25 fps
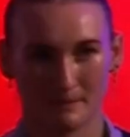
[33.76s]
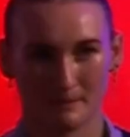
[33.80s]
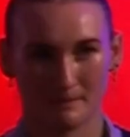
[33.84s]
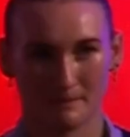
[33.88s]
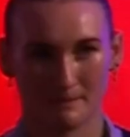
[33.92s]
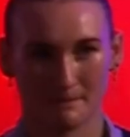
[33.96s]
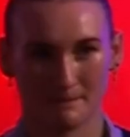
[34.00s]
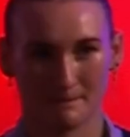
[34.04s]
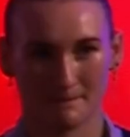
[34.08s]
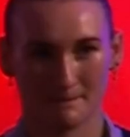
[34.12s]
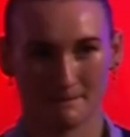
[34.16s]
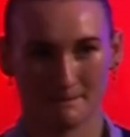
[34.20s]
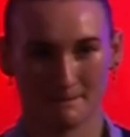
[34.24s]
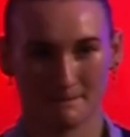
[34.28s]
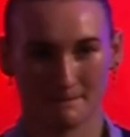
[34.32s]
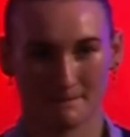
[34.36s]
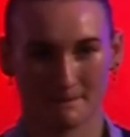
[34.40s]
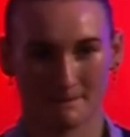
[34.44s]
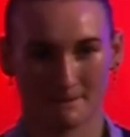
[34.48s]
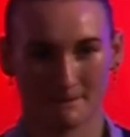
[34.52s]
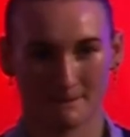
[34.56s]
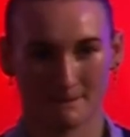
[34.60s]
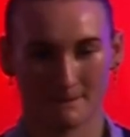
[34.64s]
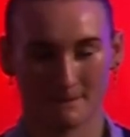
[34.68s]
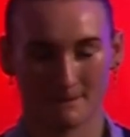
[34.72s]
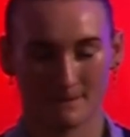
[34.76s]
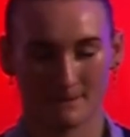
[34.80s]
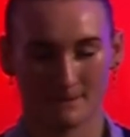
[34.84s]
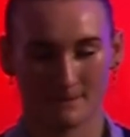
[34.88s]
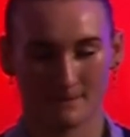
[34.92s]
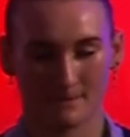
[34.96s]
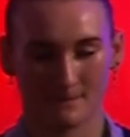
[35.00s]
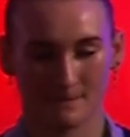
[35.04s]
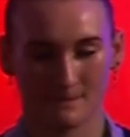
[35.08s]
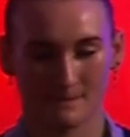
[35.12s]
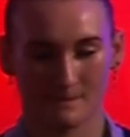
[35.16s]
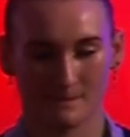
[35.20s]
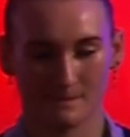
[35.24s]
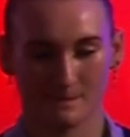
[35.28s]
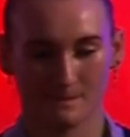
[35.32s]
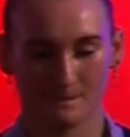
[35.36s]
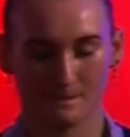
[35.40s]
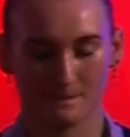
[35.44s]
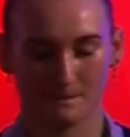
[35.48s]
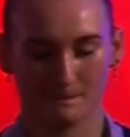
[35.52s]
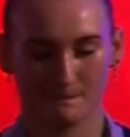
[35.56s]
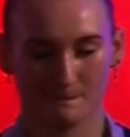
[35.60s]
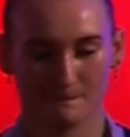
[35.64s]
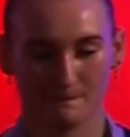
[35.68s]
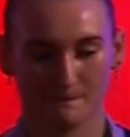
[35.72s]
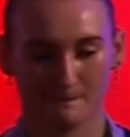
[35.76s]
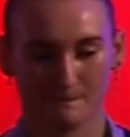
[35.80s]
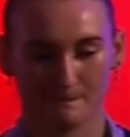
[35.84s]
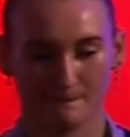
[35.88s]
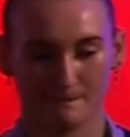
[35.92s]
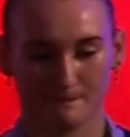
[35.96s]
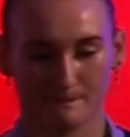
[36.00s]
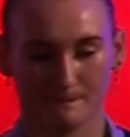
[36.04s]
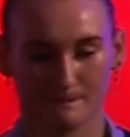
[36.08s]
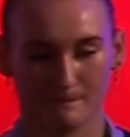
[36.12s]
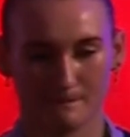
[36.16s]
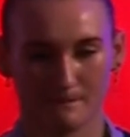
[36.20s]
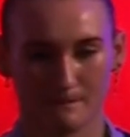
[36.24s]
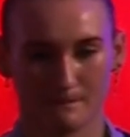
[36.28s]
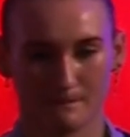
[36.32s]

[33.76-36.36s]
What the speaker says: (silent)